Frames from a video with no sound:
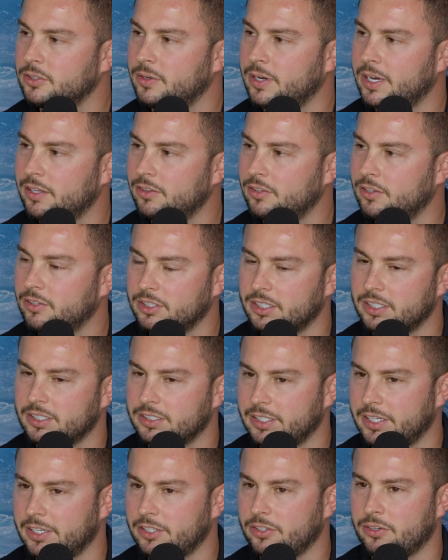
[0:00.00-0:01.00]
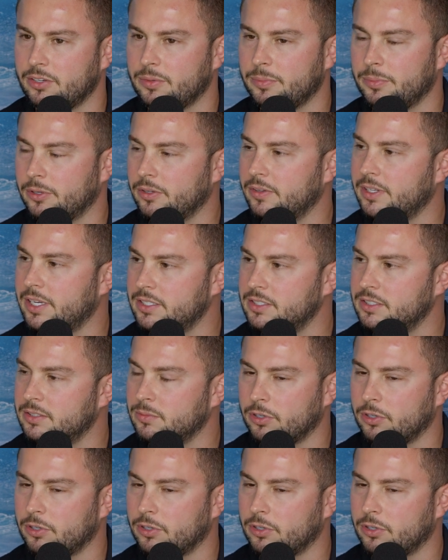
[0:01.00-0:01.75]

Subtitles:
So how long did it take you to build that?